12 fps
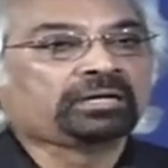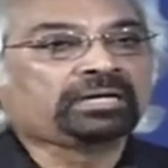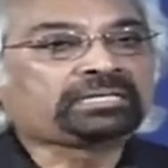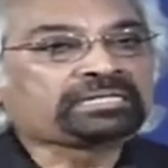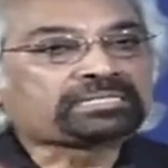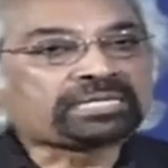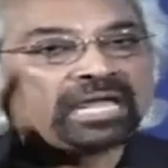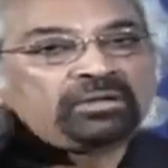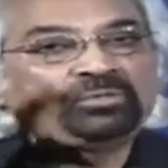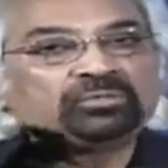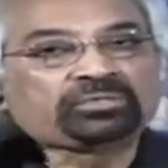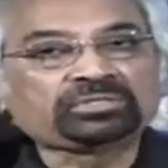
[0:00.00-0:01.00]
It is
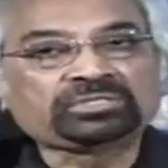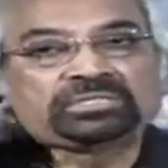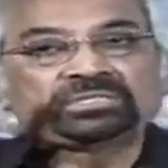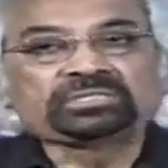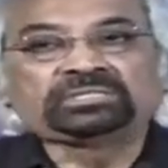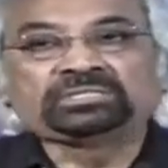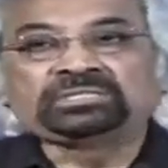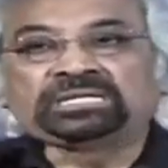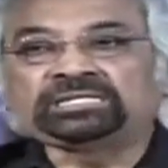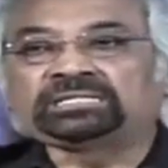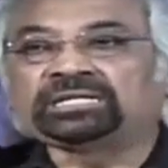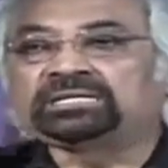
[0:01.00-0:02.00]
time to
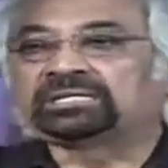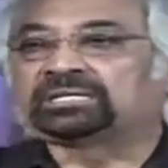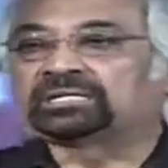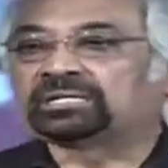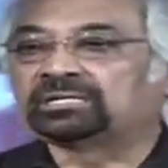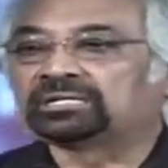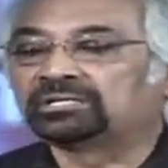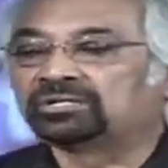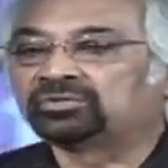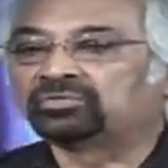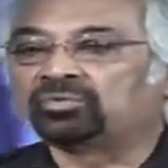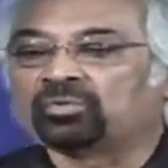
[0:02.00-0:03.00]
rethink
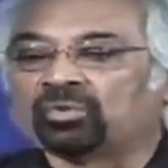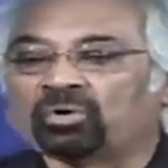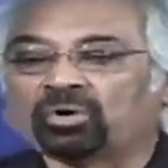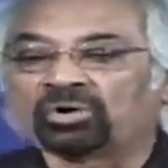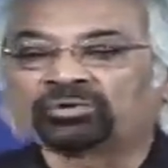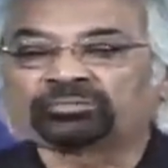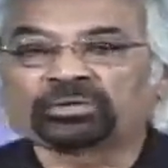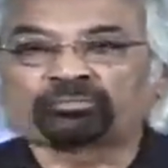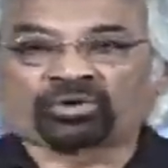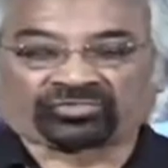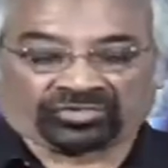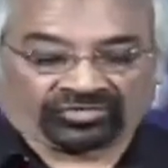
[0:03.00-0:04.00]
through all of the
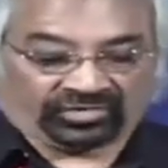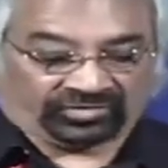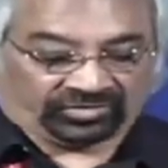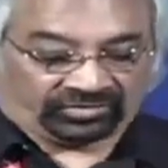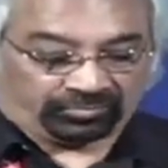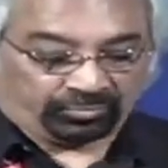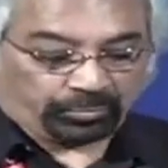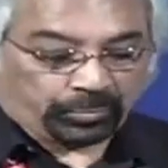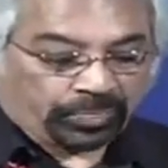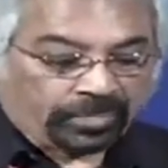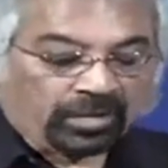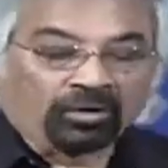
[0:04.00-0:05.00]
processes.
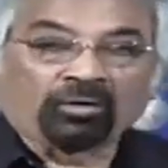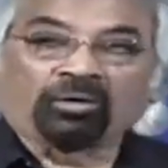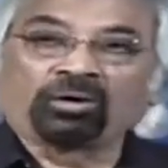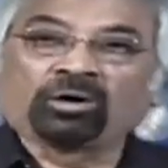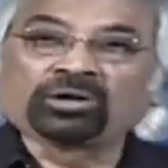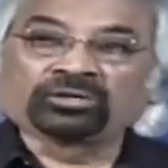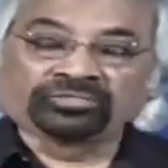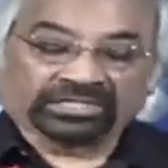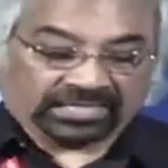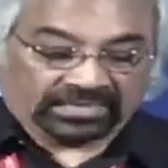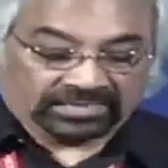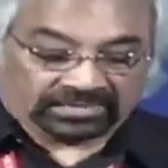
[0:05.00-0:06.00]
All of the
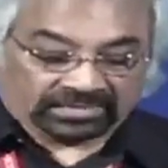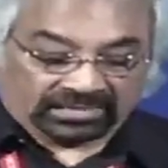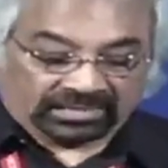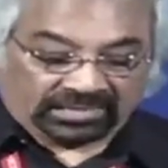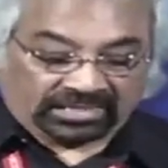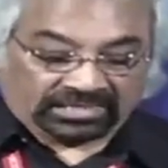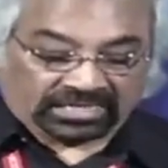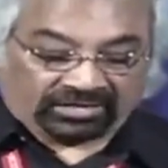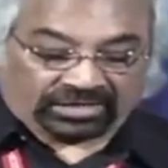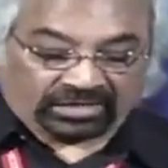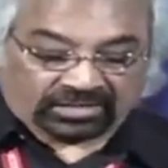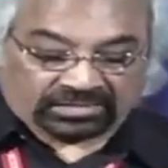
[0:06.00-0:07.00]
things in
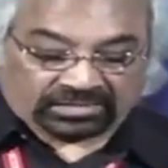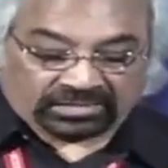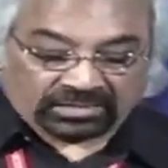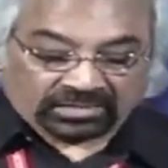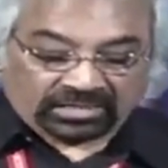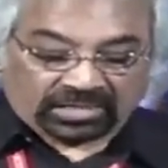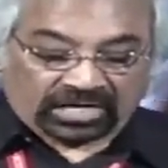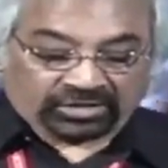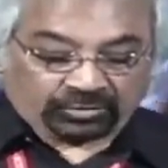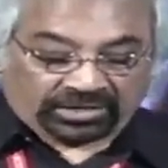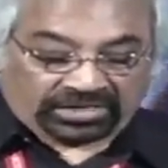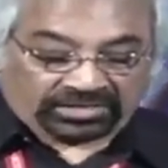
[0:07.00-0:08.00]
governance,
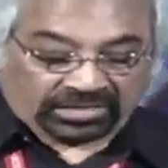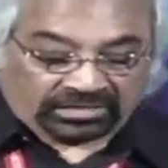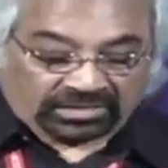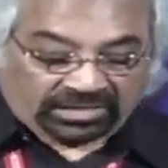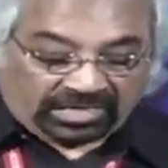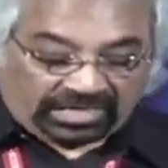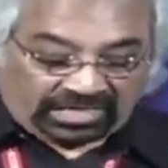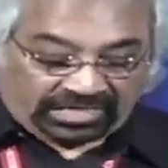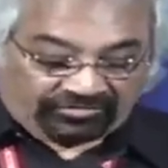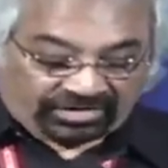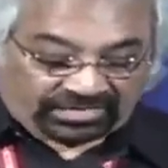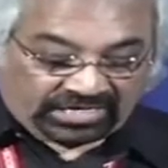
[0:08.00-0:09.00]
education, and
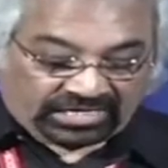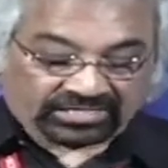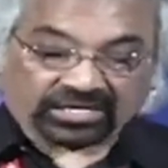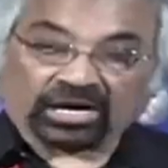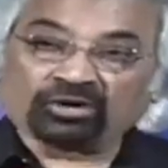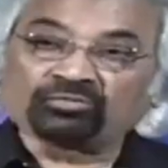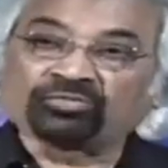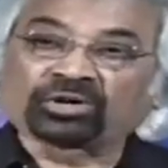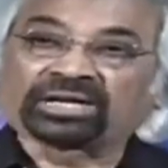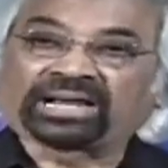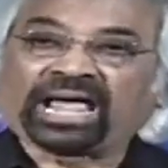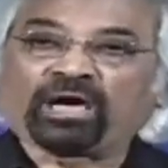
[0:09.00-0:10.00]
everything is out for
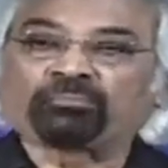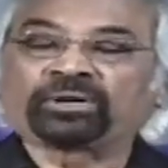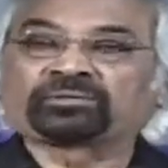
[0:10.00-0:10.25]
grab.